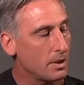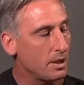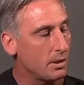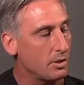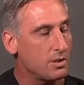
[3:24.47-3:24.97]
You
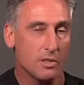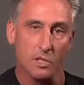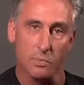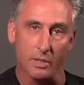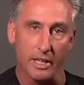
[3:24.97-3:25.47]
can always do
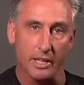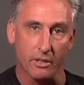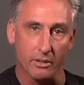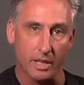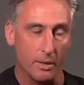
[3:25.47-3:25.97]
this one
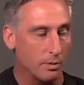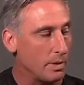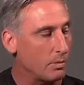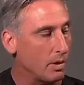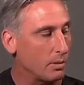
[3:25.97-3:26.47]
later, and that will
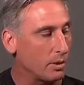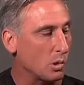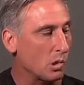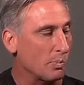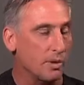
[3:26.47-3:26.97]
be one we'll
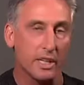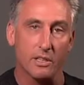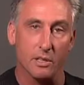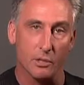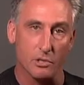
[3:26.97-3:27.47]
incorporate
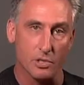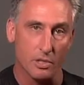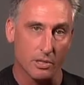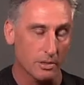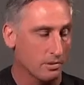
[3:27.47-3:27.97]
into other
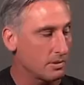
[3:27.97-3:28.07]
songs.